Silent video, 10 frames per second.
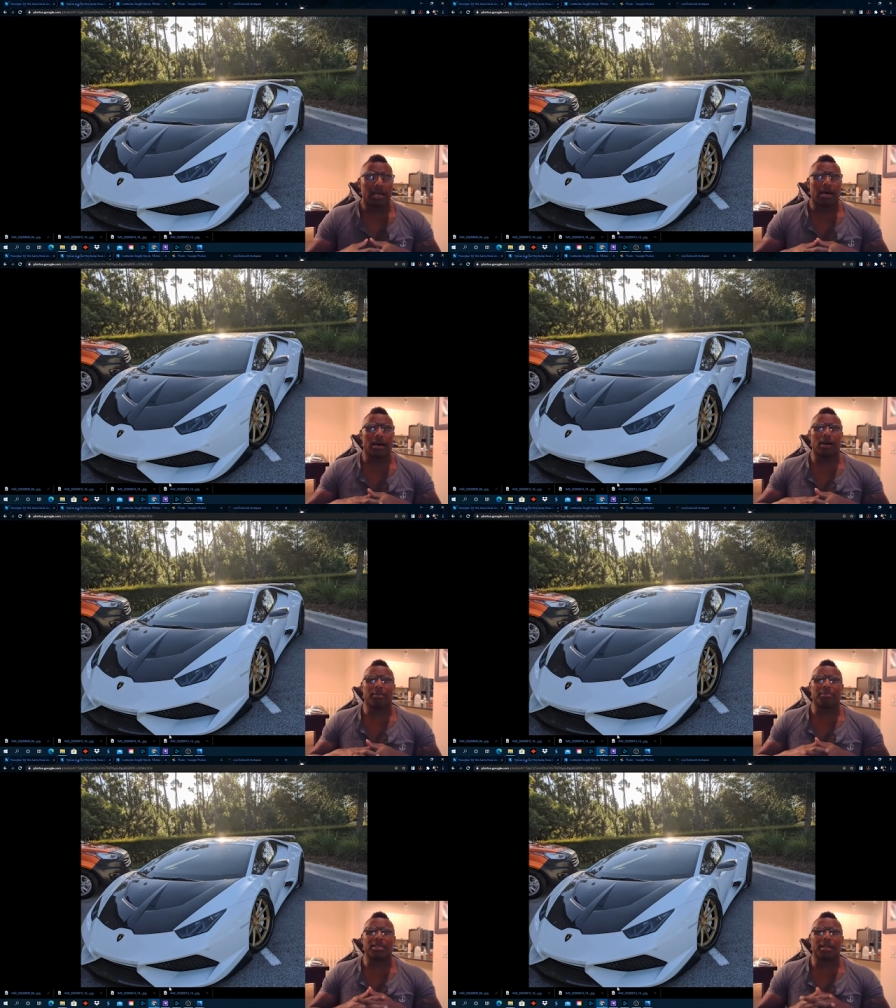
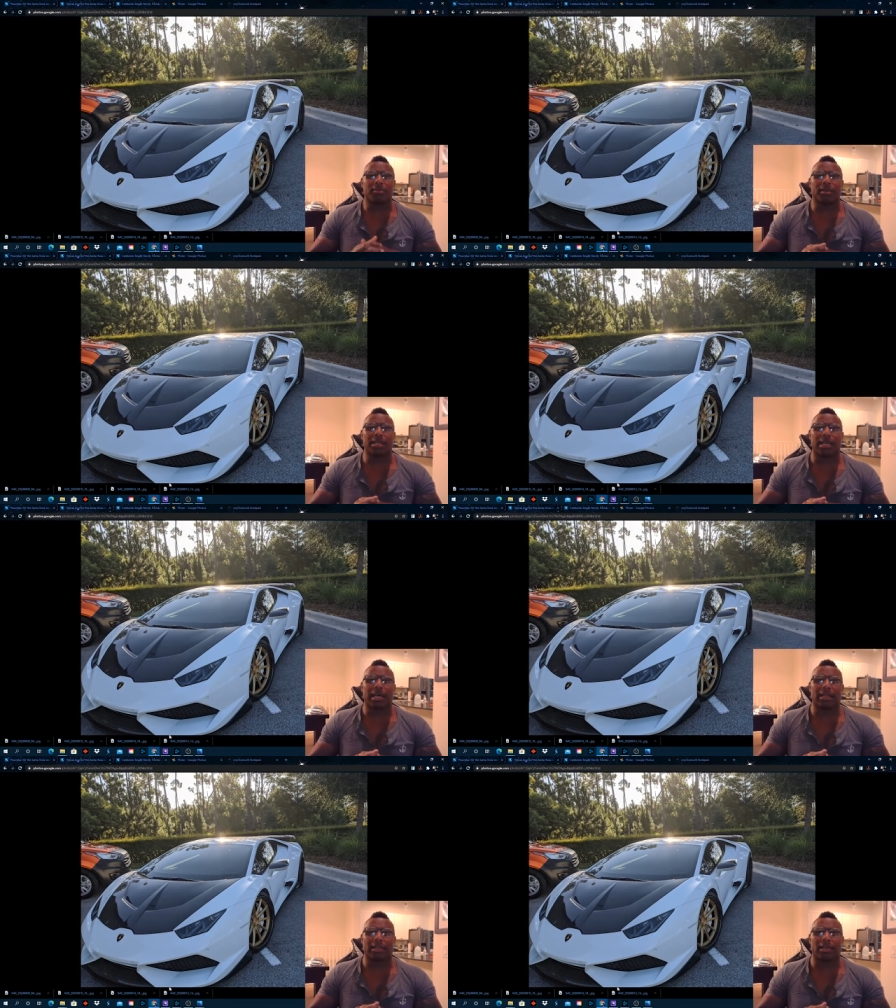Um, didn't really
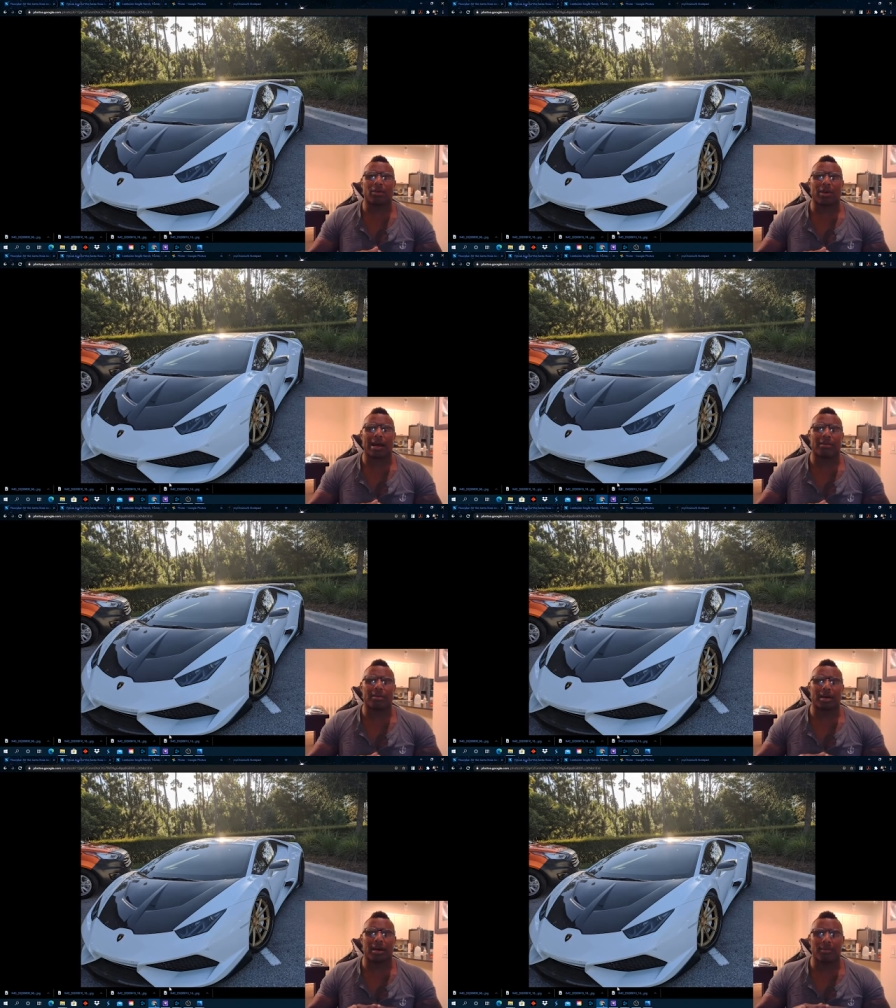get the
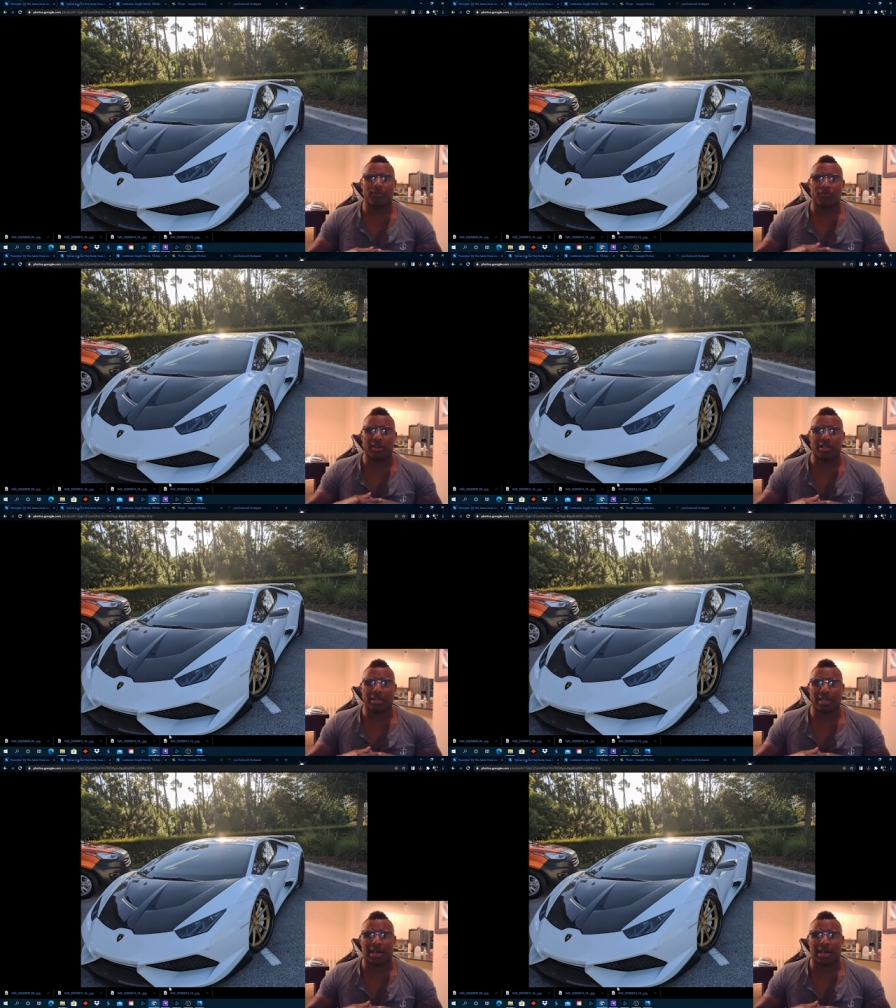ground up feeling.